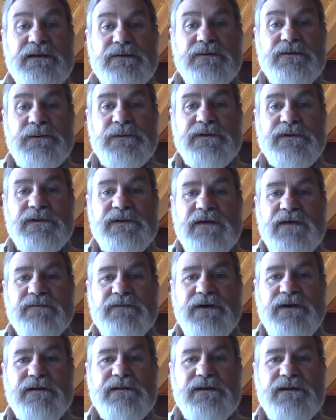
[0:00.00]
where we did that
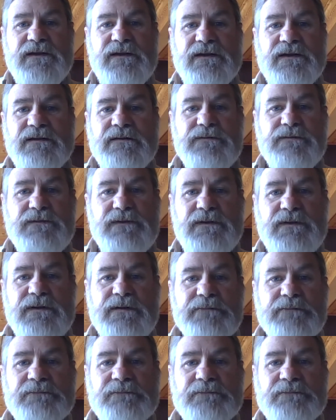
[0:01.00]
very thing. The